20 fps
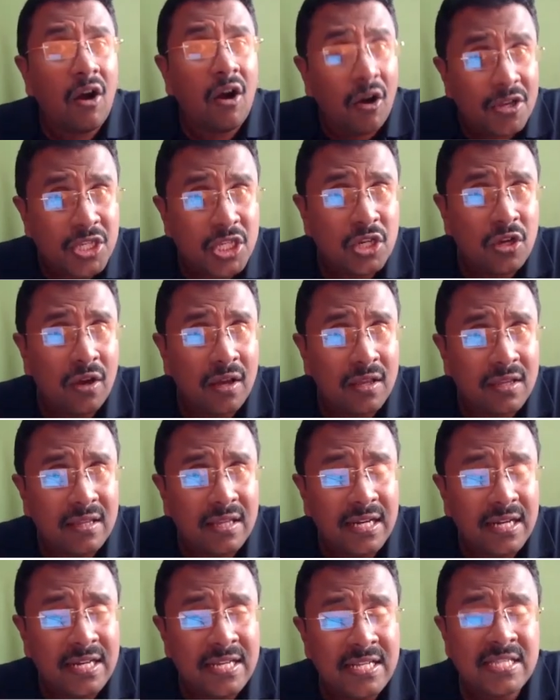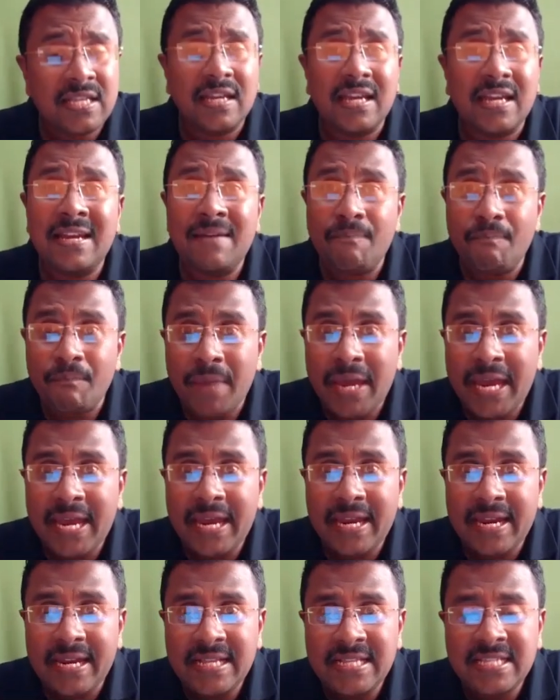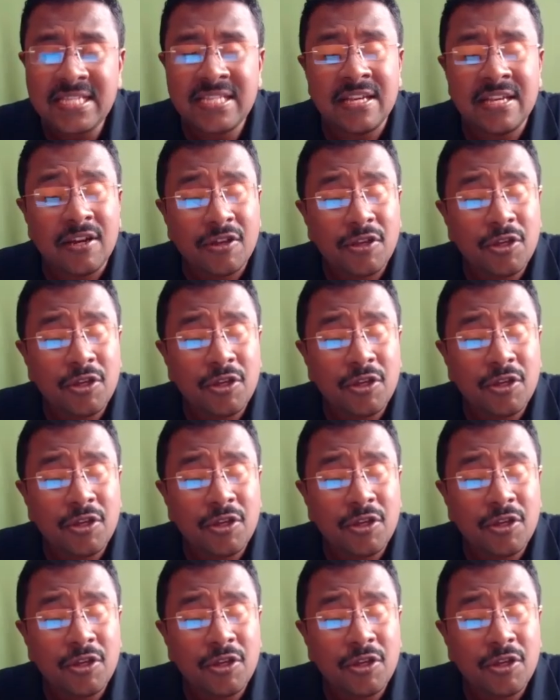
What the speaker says: Osteoarthritis in males,